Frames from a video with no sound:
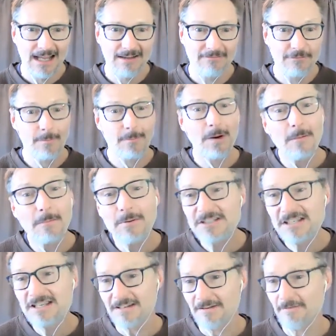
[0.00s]
And for
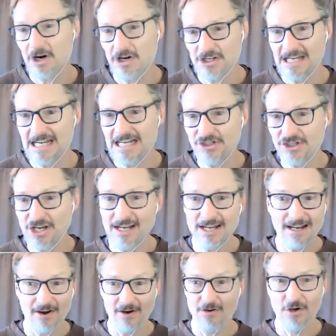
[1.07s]
purposes of our
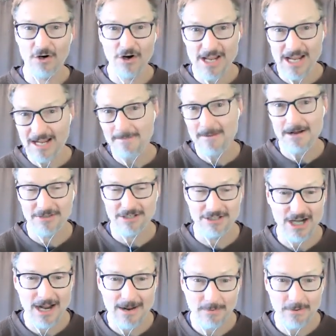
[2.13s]
teaching and our learning about the
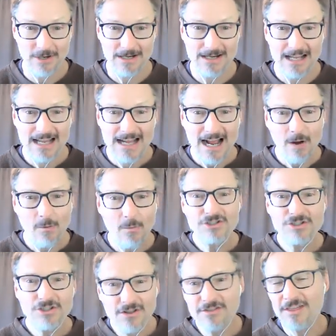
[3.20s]
shot put, I
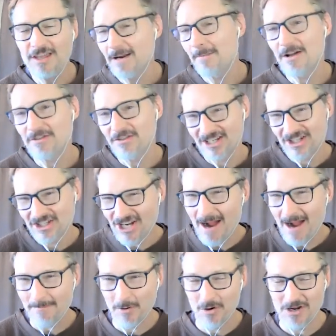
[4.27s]
want you to think about the
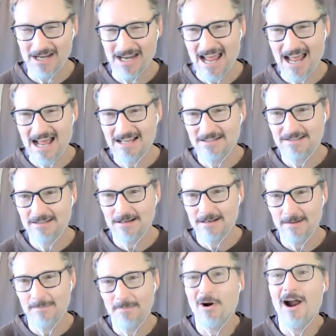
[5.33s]
shot put as
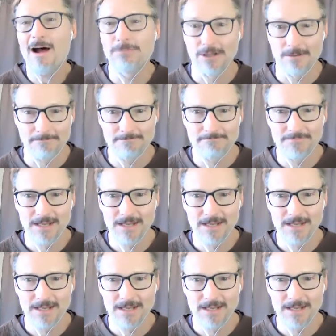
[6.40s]
a problem